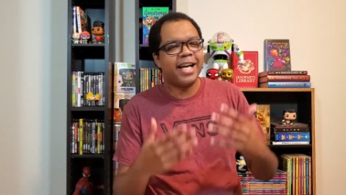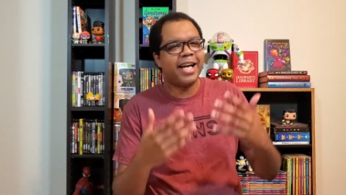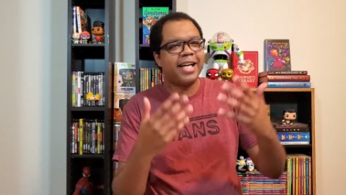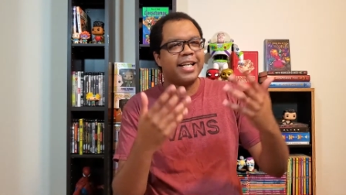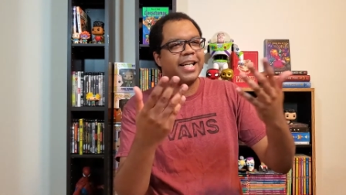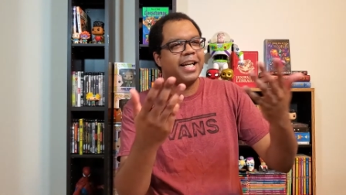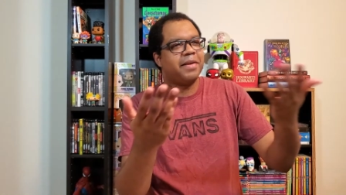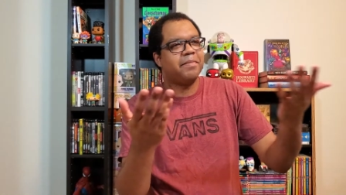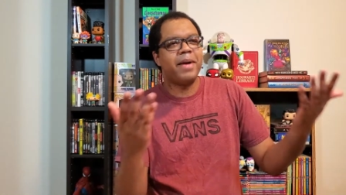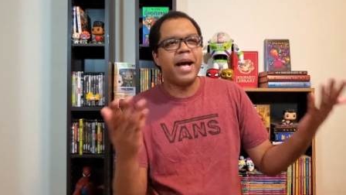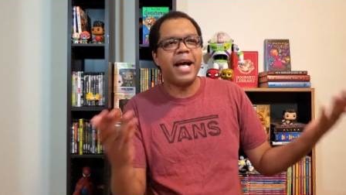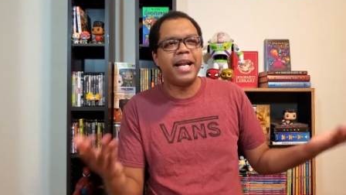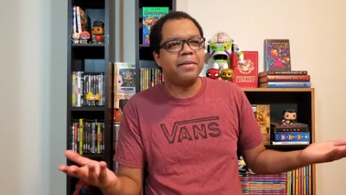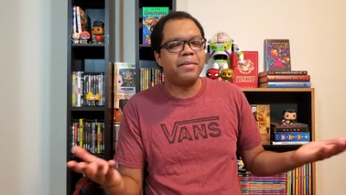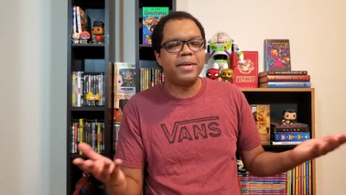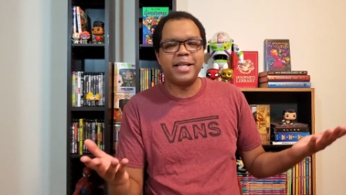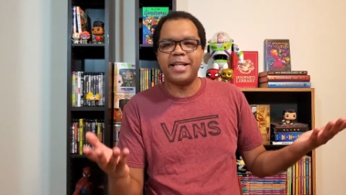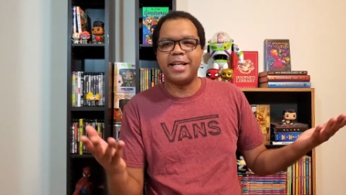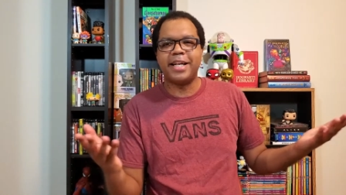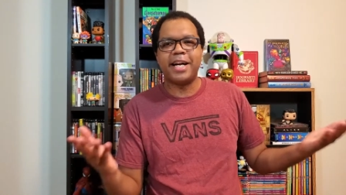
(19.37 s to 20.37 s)
and get mad
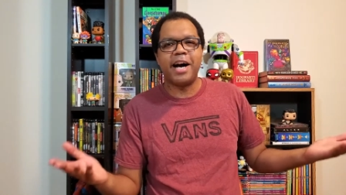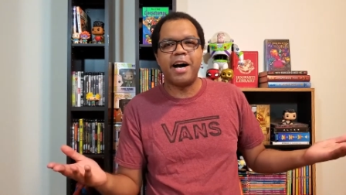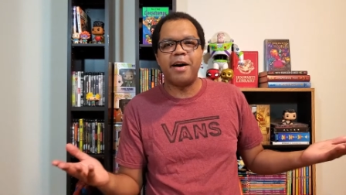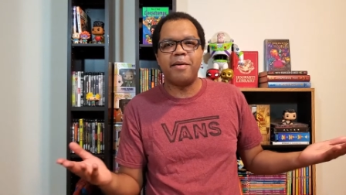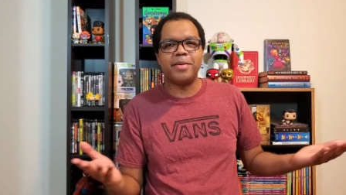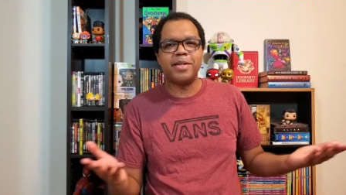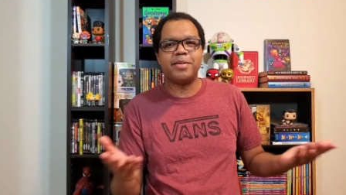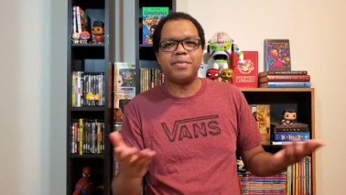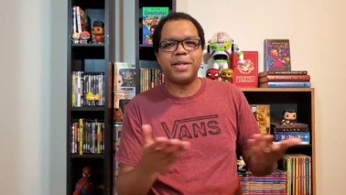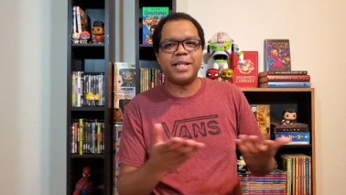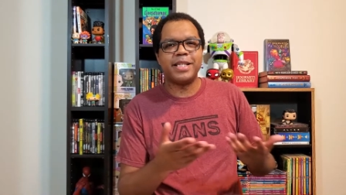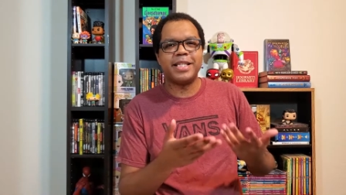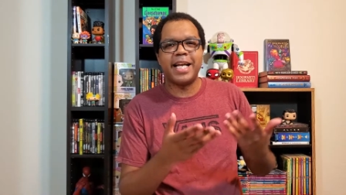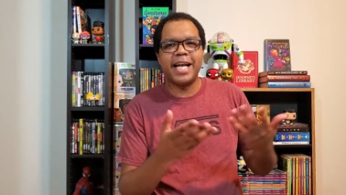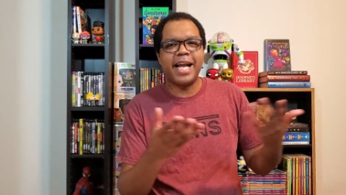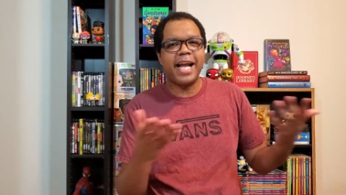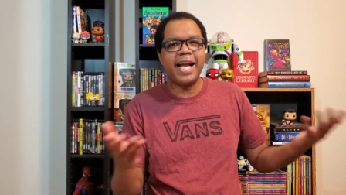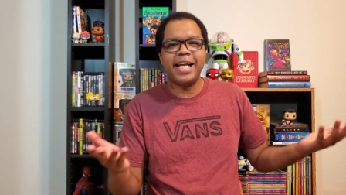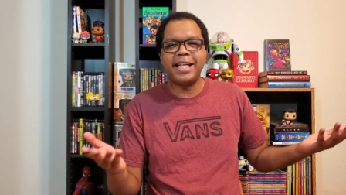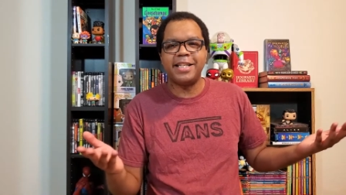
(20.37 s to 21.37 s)
at me in the comments because I
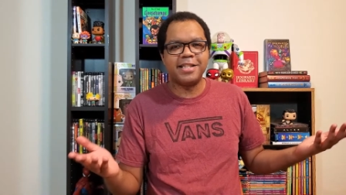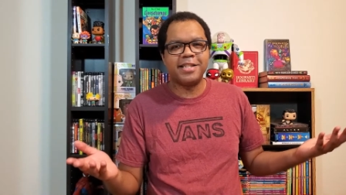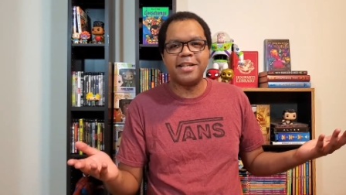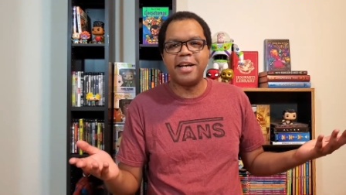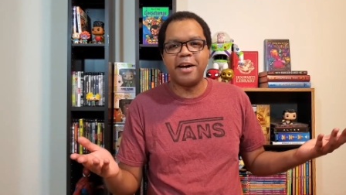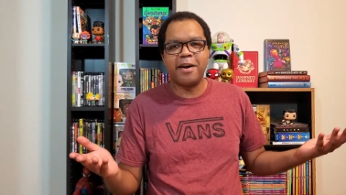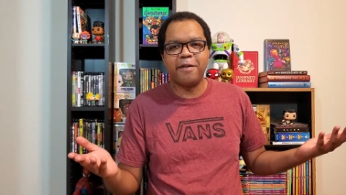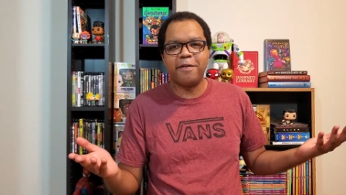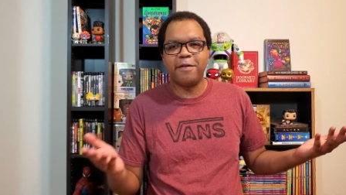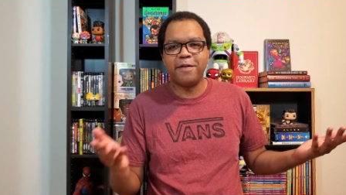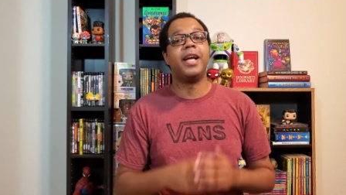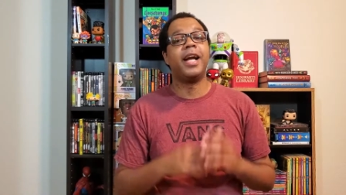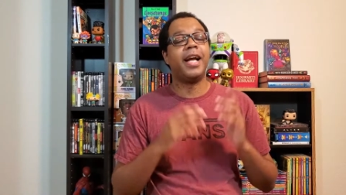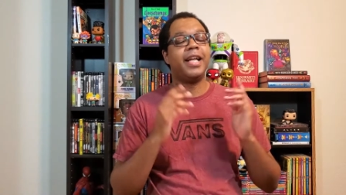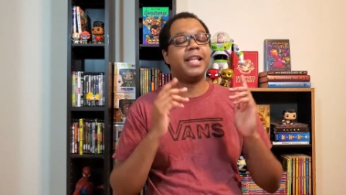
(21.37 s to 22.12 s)
hate stuff.